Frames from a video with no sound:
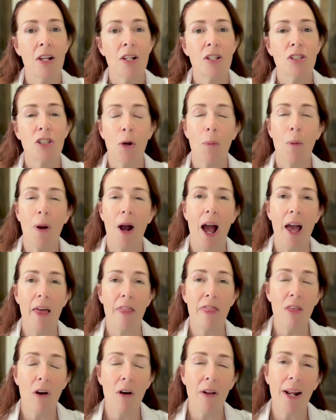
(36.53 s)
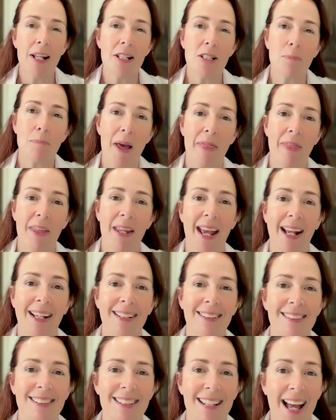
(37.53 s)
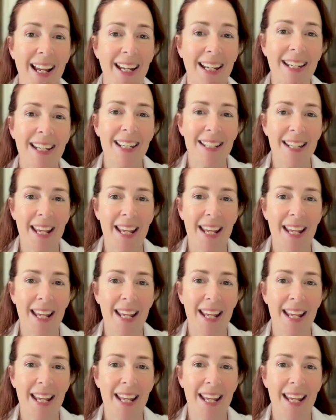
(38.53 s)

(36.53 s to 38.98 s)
So I thought I'd spend the next 90